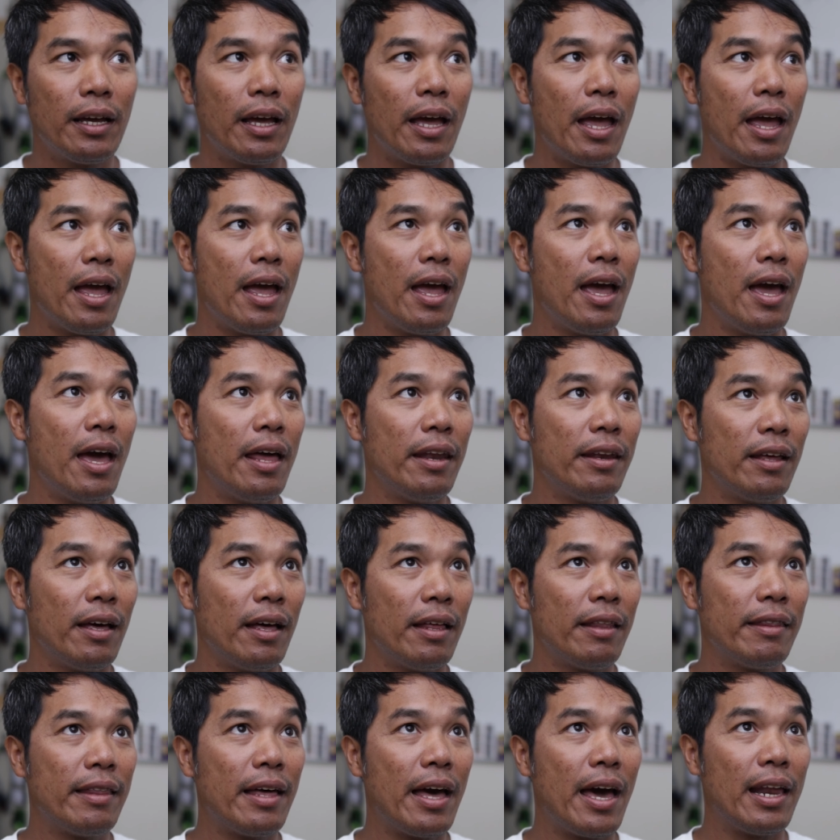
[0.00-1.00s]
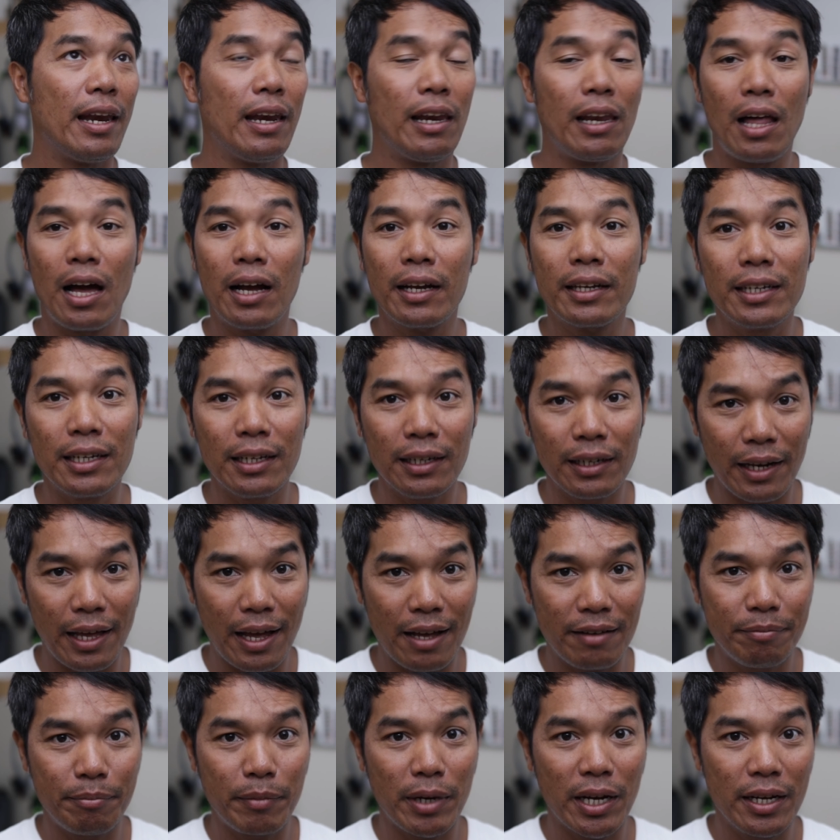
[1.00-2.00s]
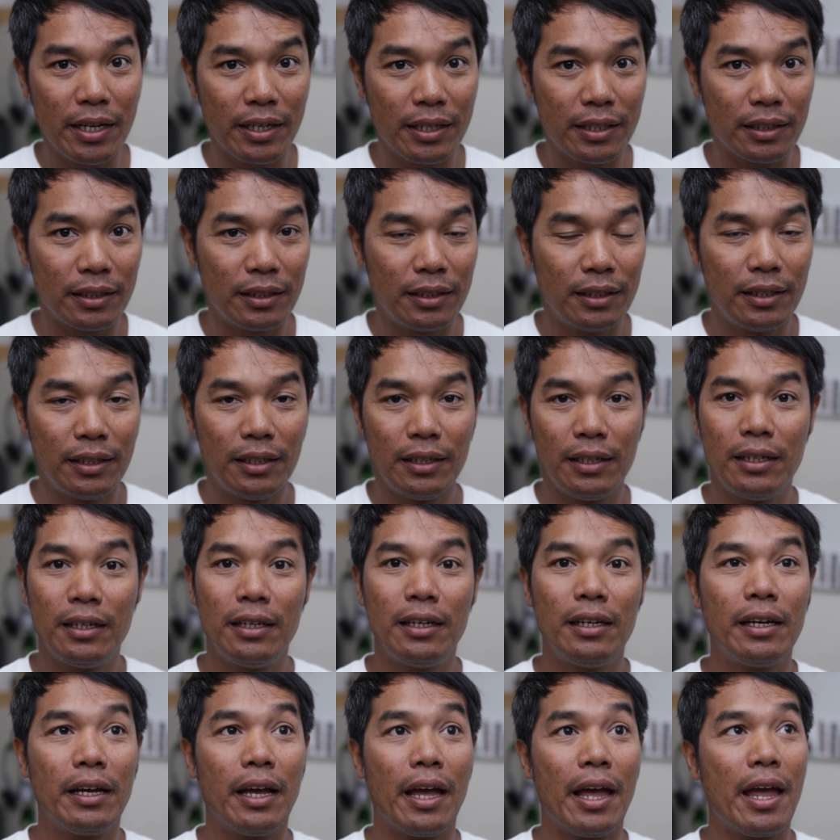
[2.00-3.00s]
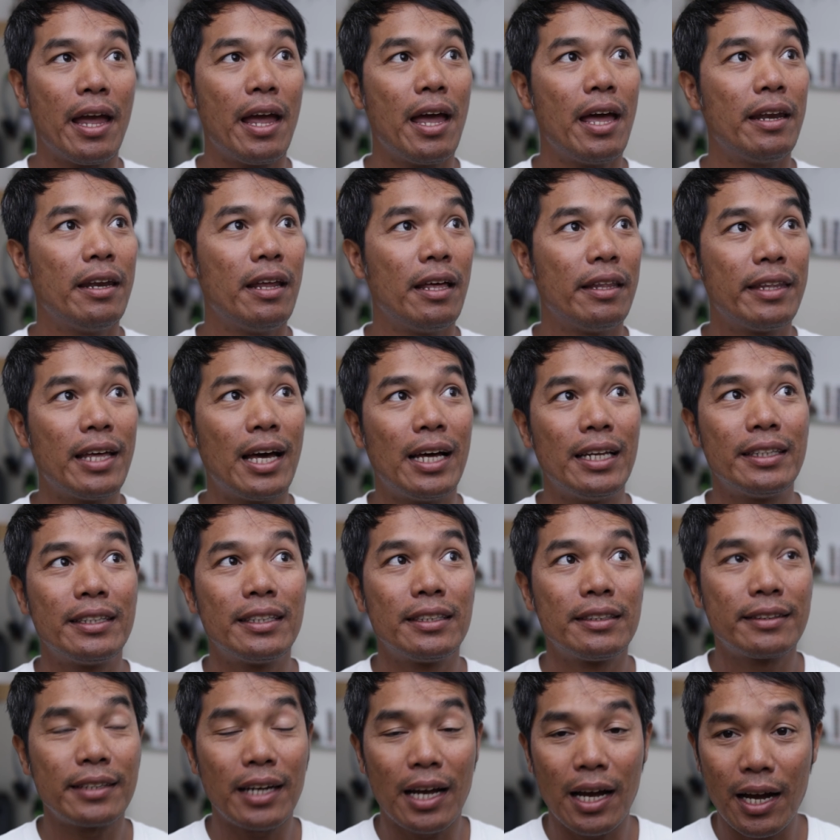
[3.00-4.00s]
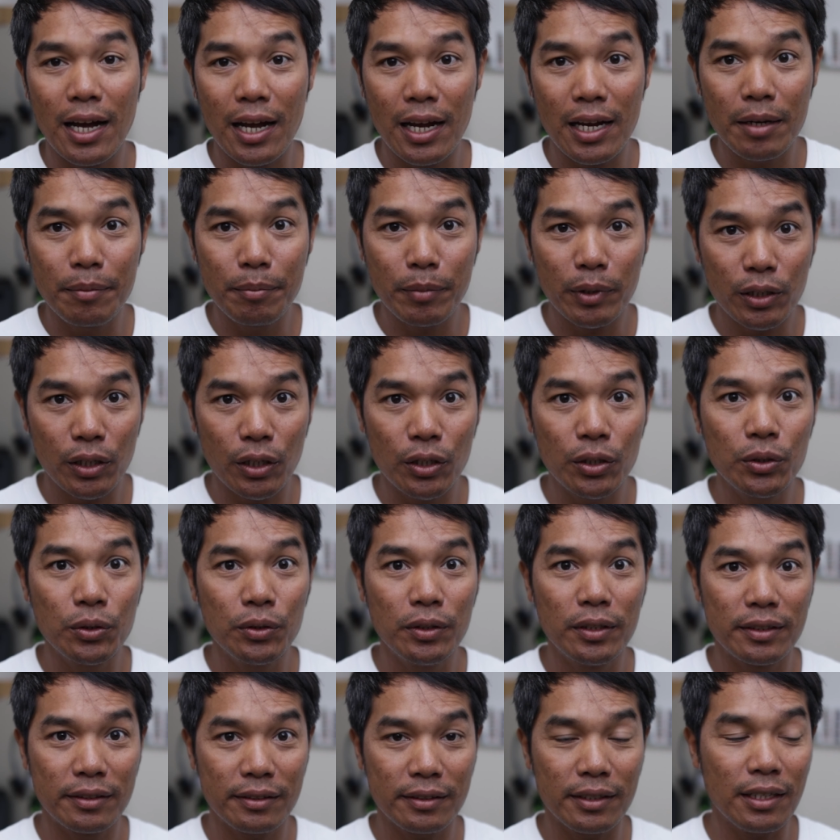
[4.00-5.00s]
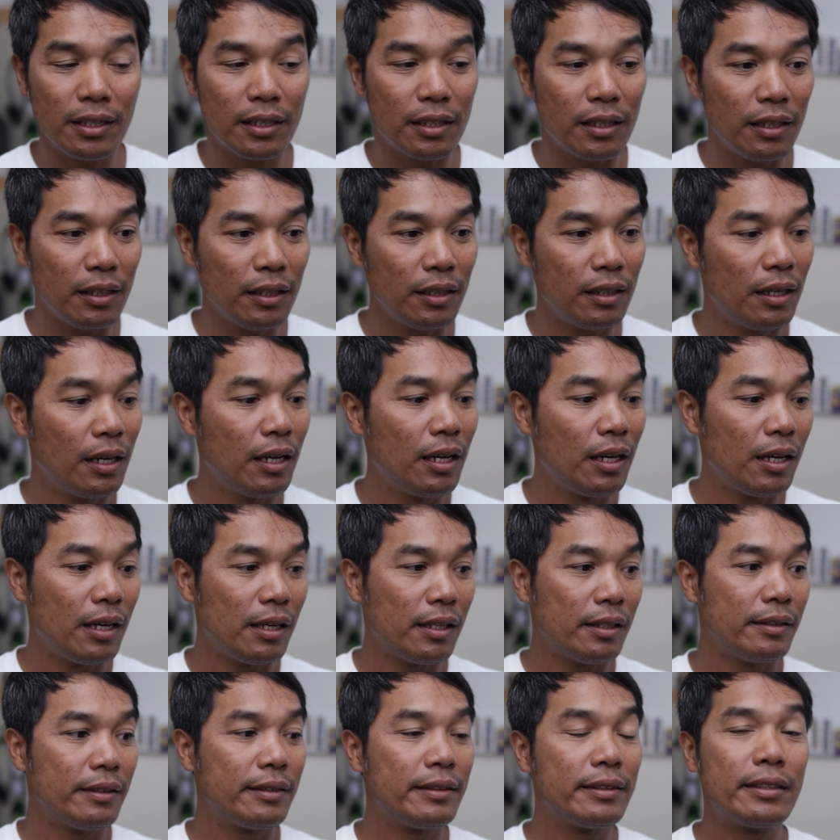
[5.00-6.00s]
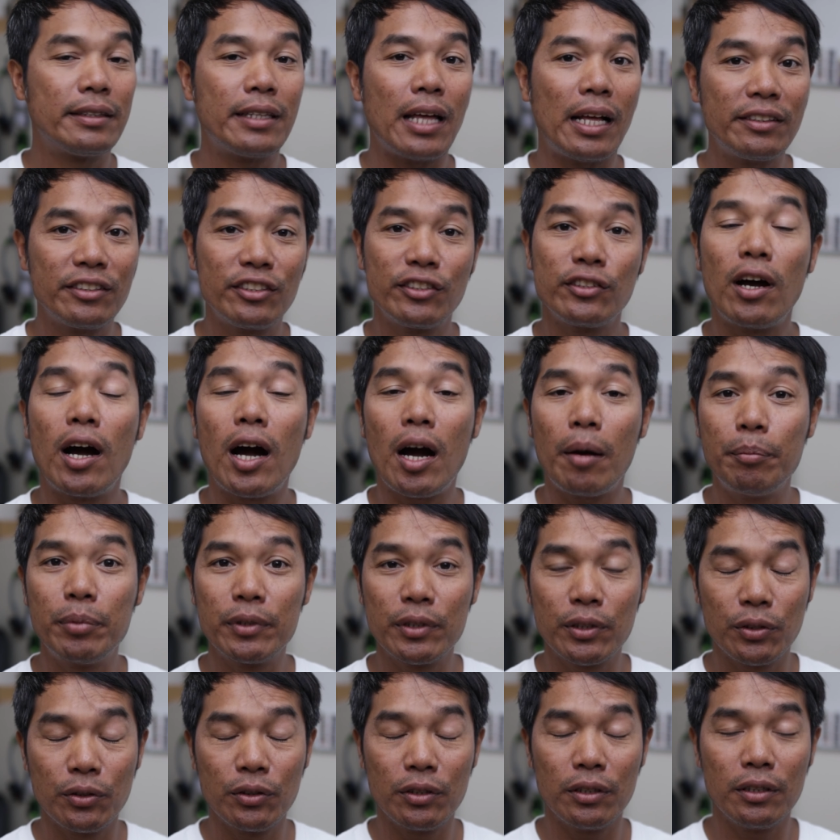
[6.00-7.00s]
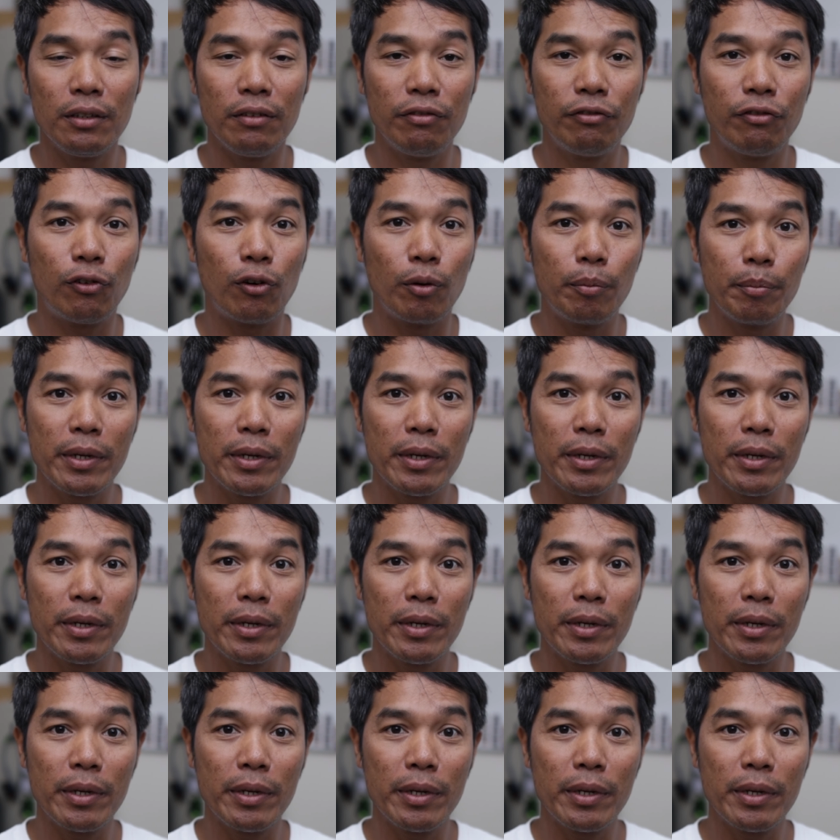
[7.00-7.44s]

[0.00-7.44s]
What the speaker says: and that locking lav mic and that time code syncing, that's an opportunity for